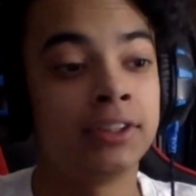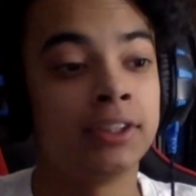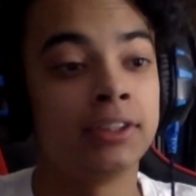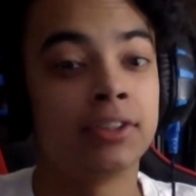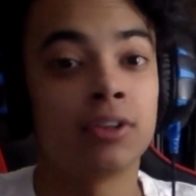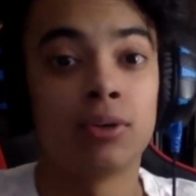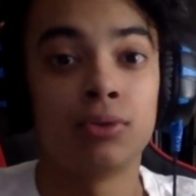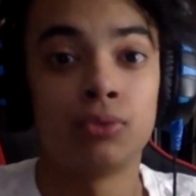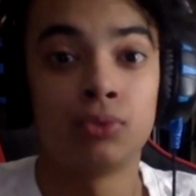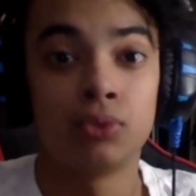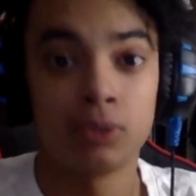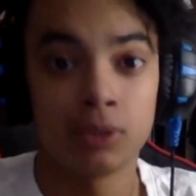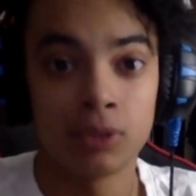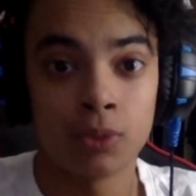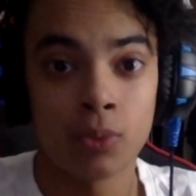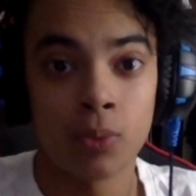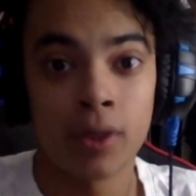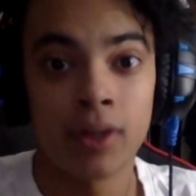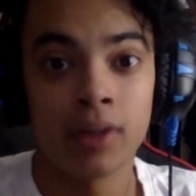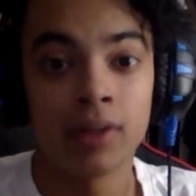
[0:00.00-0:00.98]
has gone really
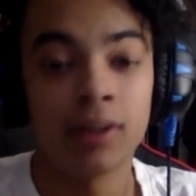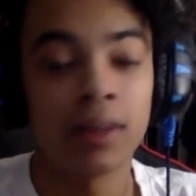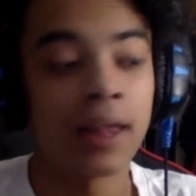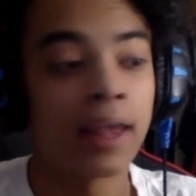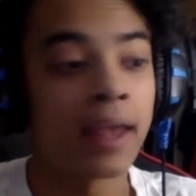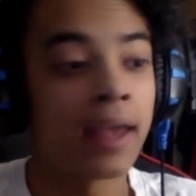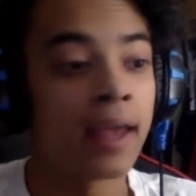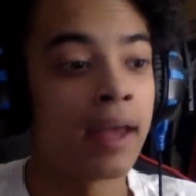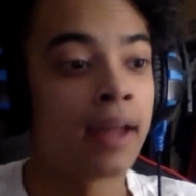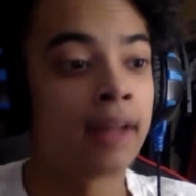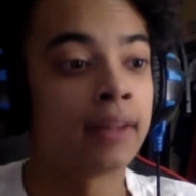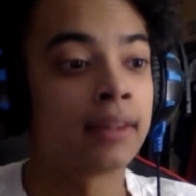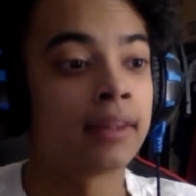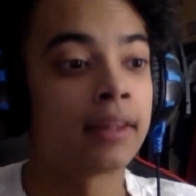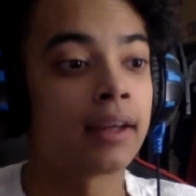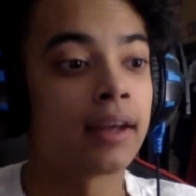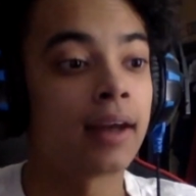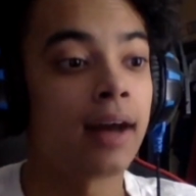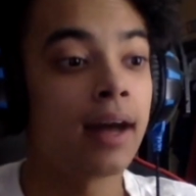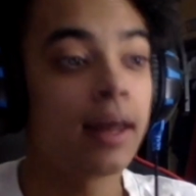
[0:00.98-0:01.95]
well and
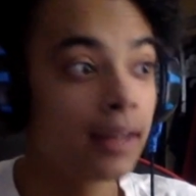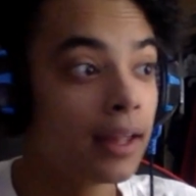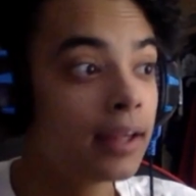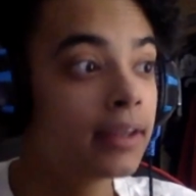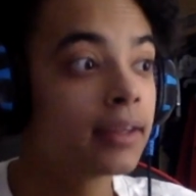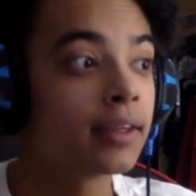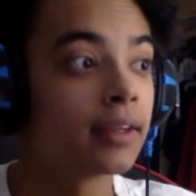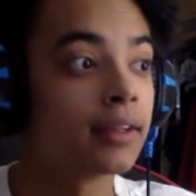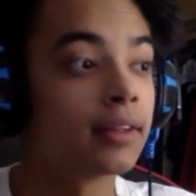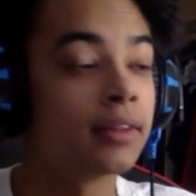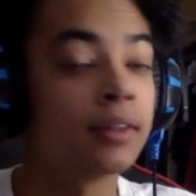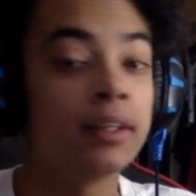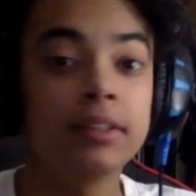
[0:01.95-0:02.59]
I like it.